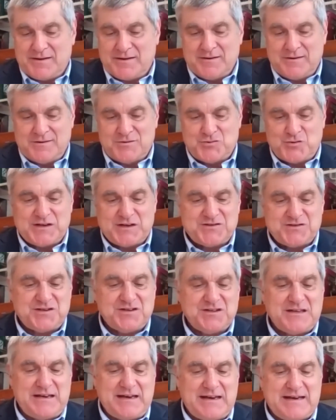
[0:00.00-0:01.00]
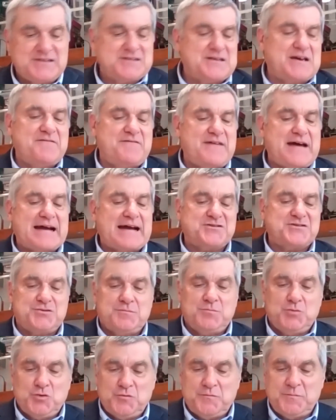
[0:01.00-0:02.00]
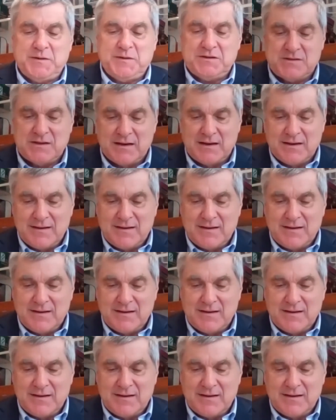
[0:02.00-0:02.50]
in addressing the anti-vaxxer movement.